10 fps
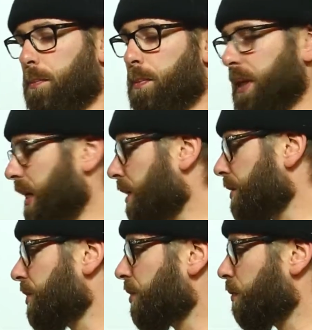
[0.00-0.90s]

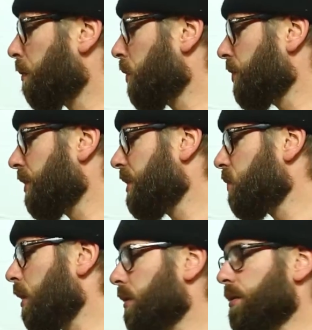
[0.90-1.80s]
because most of these
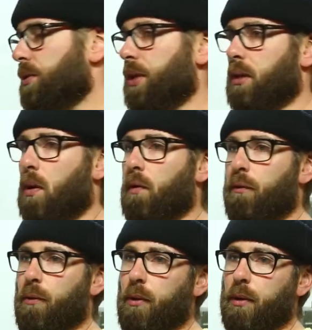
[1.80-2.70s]
welders, they call
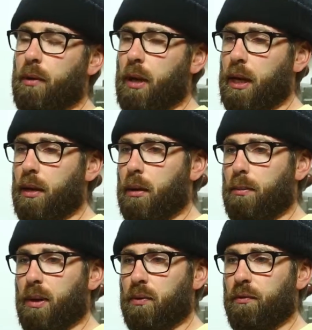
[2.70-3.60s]
for
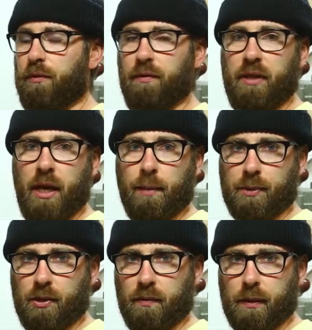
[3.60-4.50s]
about 50 amp
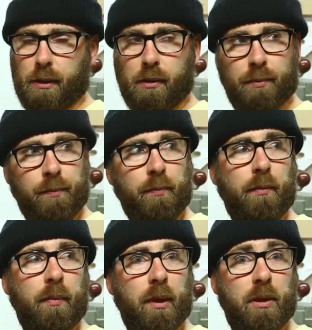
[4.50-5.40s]
service.
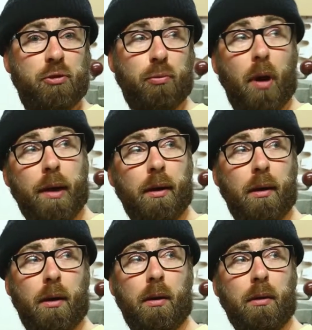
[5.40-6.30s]
Dryer